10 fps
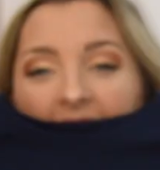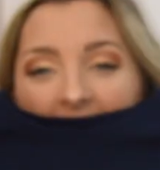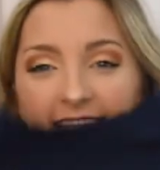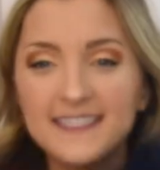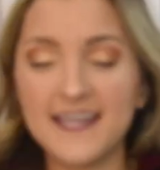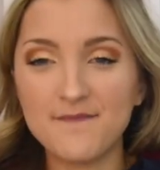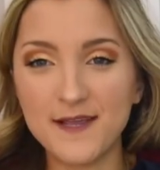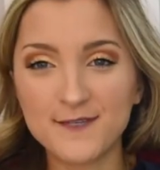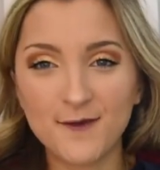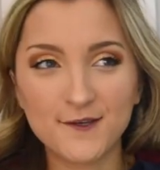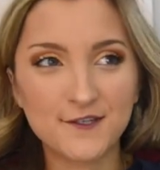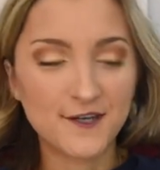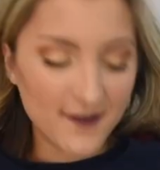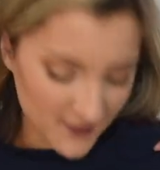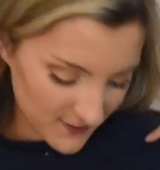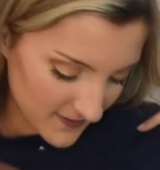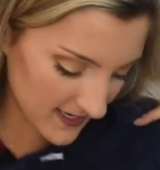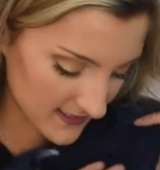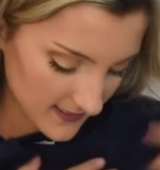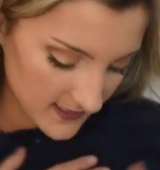a Kent State baseball shirt just
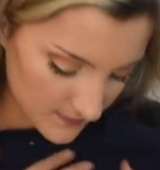because this